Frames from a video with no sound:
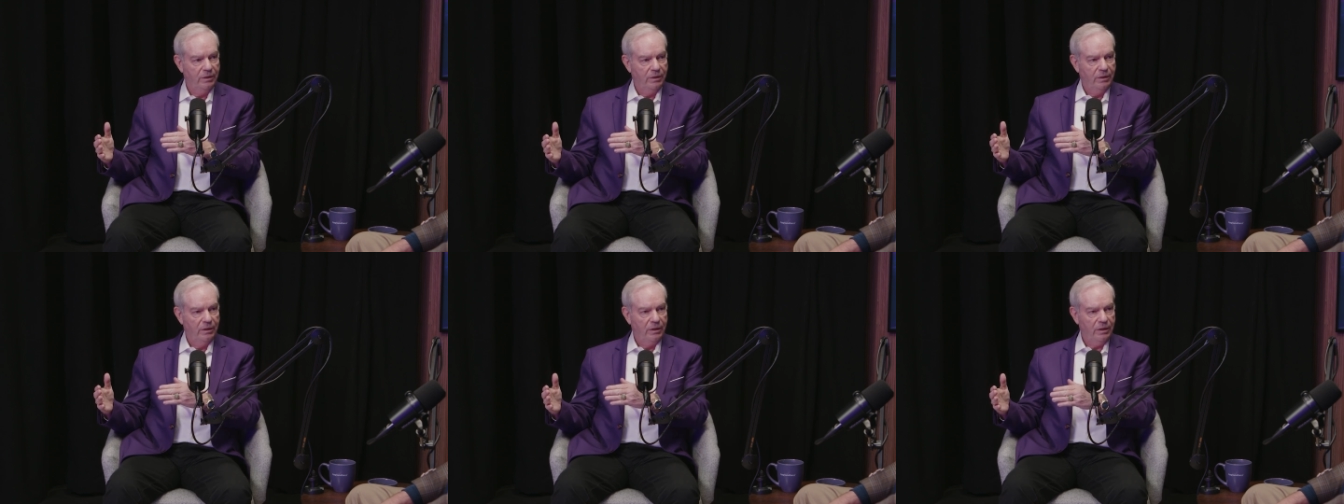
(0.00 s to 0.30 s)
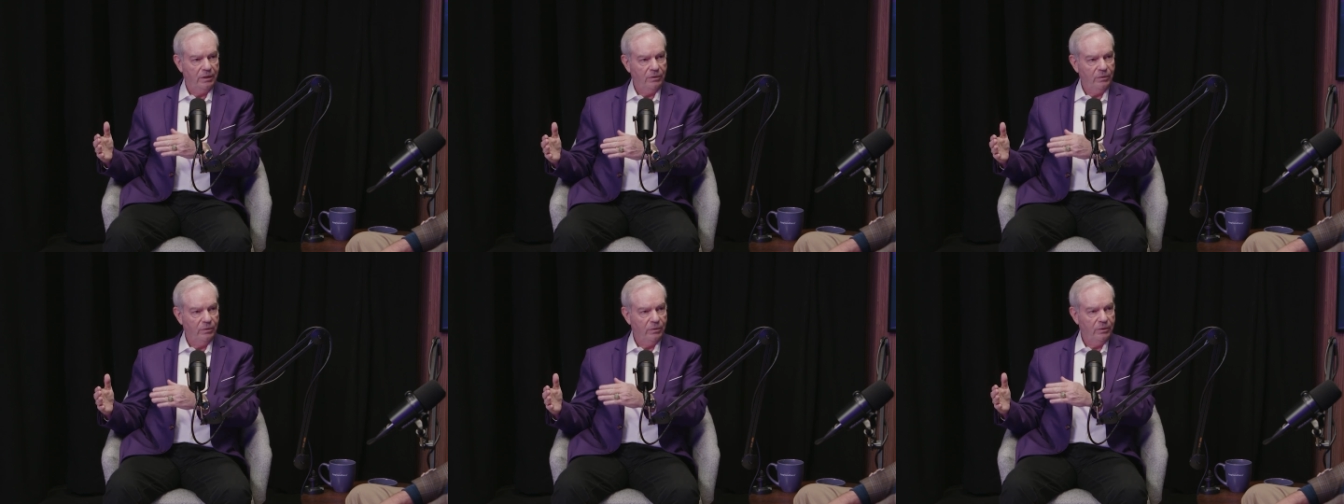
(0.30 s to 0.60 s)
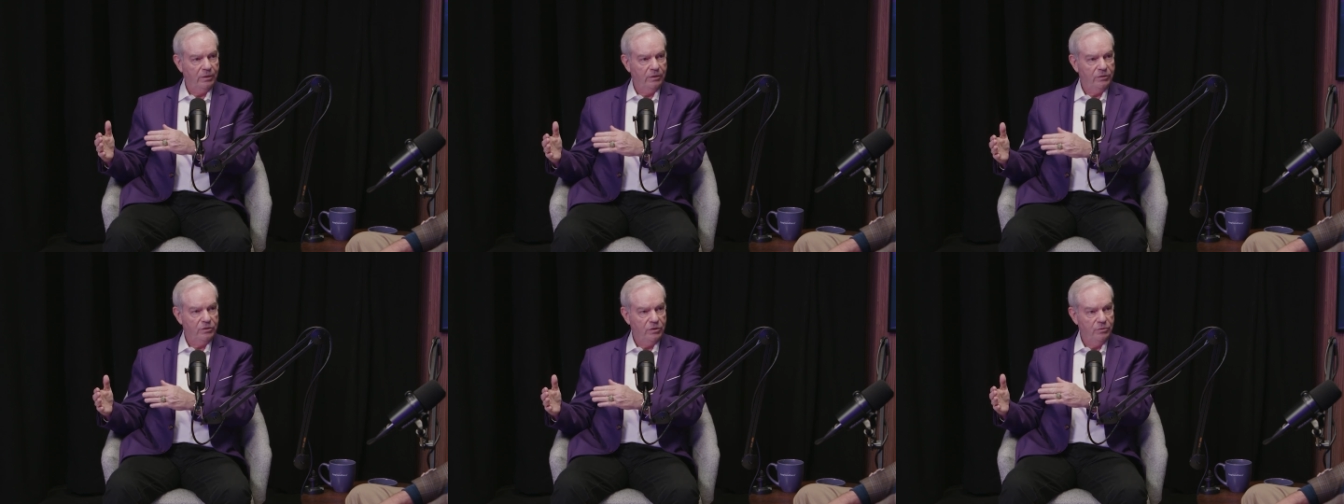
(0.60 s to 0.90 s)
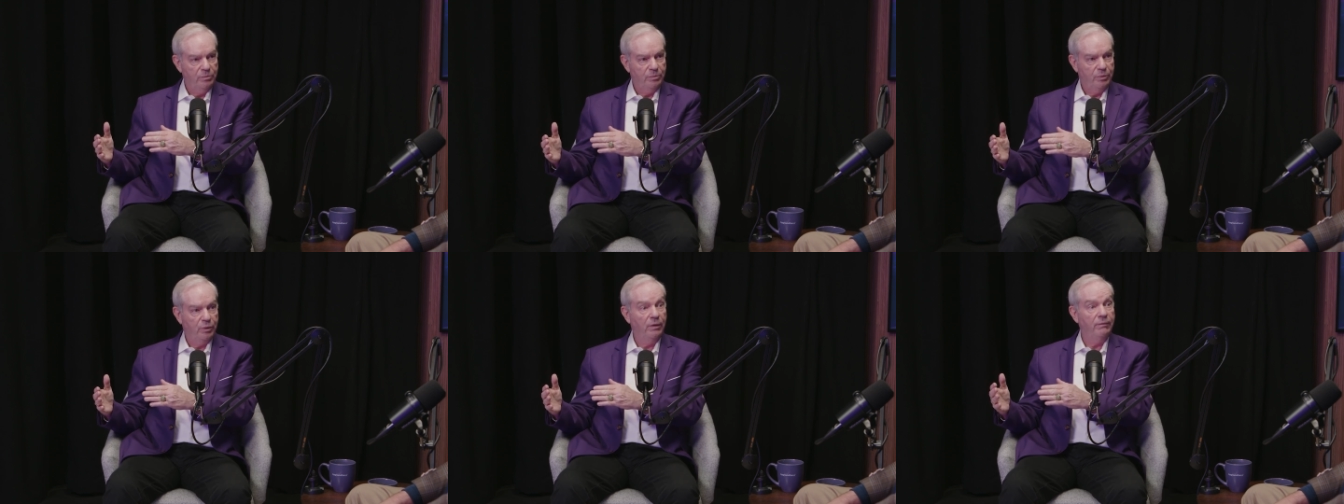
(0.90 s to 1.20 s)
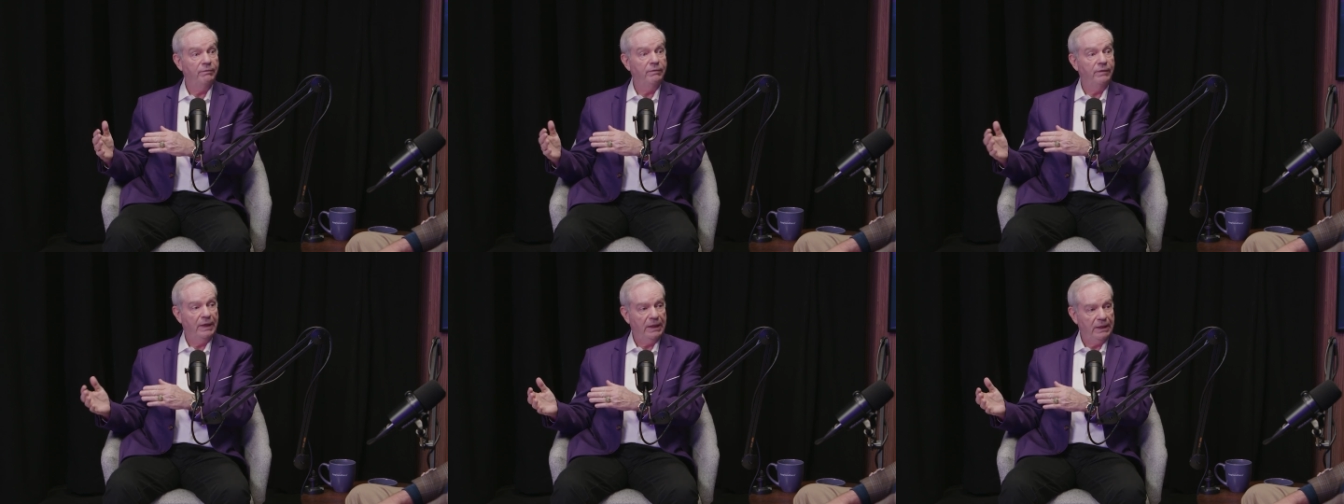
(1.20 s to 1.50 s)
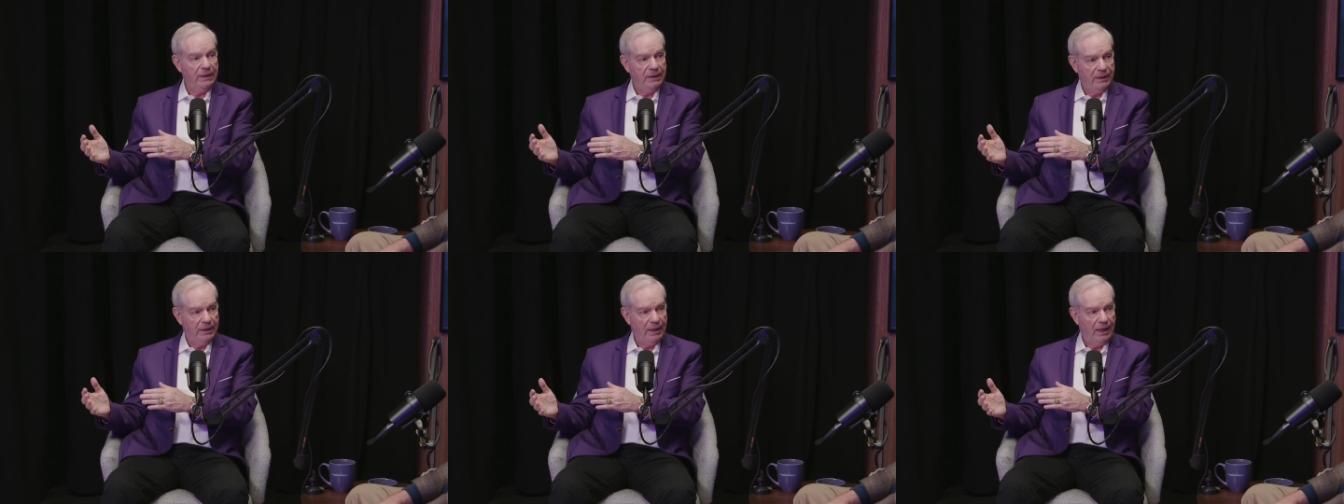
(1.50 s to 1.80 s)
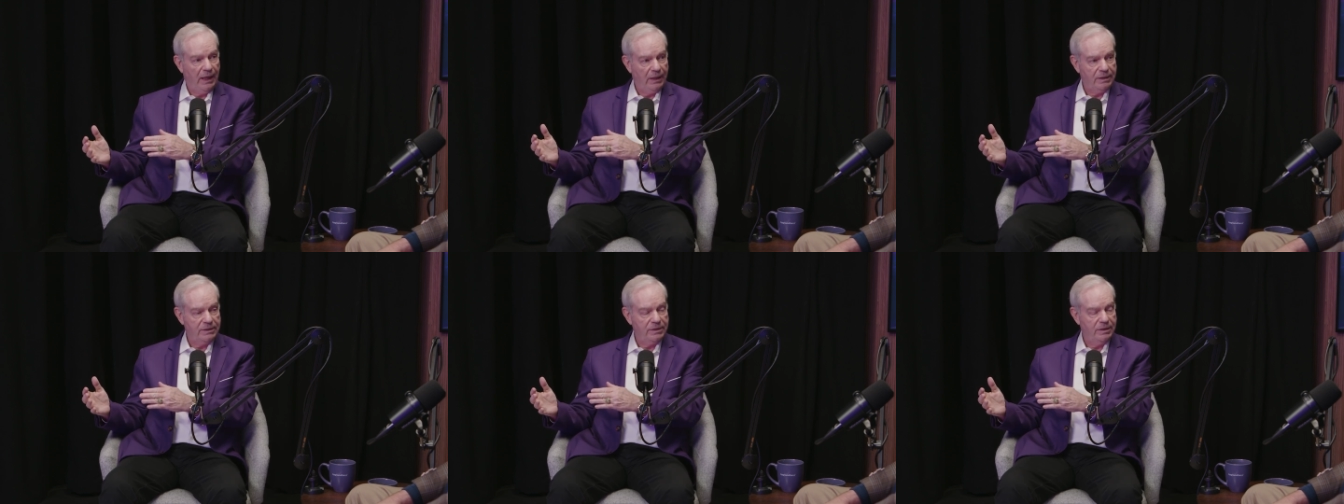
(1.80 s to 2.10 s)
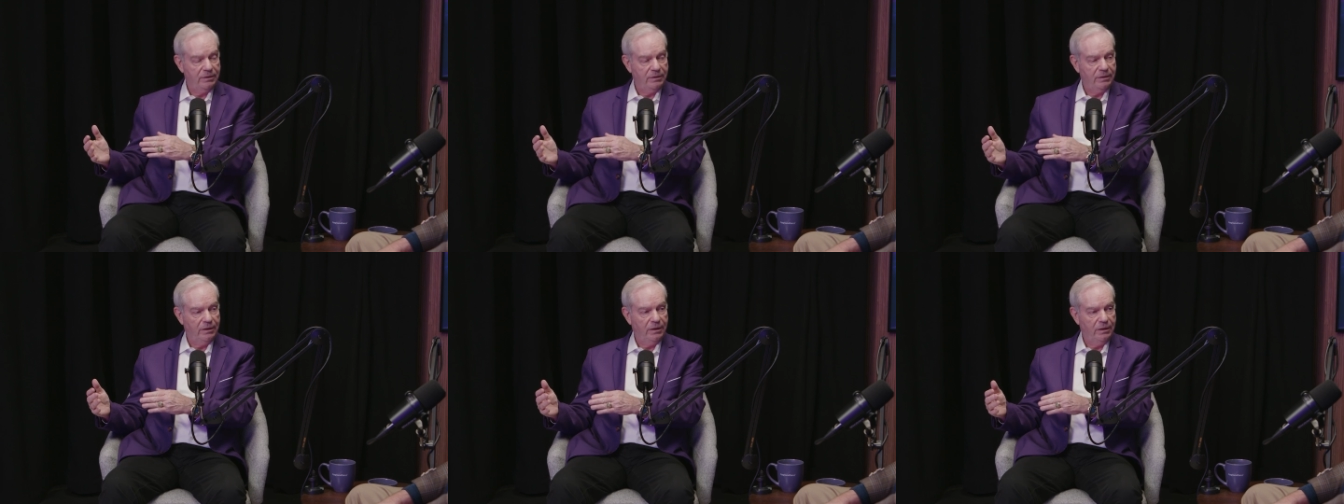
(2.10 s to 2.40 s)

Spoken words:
in order to prevent an accident.